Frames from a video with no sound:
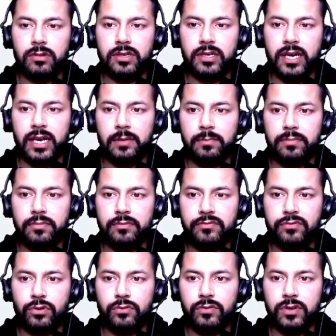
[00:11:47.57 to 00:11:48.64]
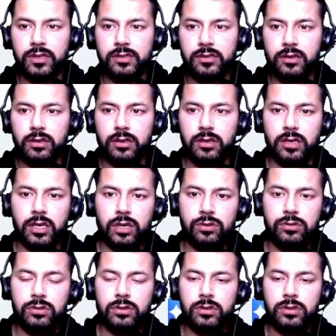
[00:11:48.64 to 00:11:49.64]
type for one. Now